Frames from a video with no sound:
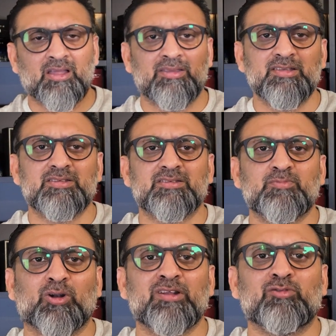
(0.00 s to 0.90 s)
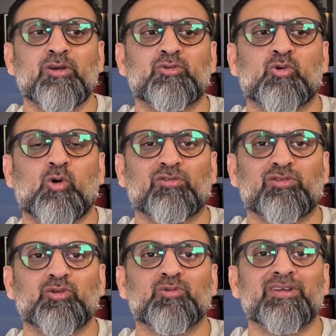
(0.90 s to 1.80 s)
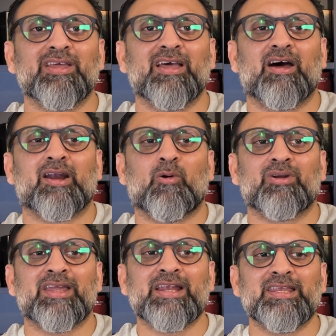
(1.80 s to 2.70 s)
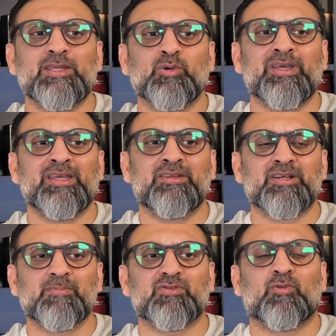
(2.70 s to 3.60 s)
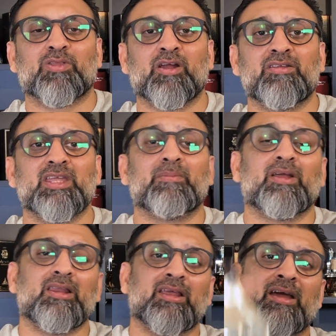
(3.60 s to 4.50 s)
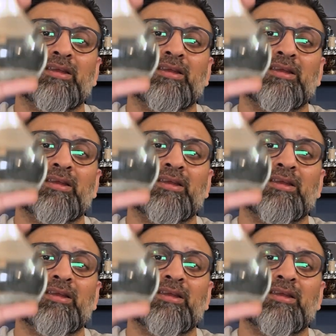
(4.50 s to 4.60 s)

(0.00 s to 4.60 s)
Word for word: this bottle is going to cost you around 80 UAE dirhams for 30 ml and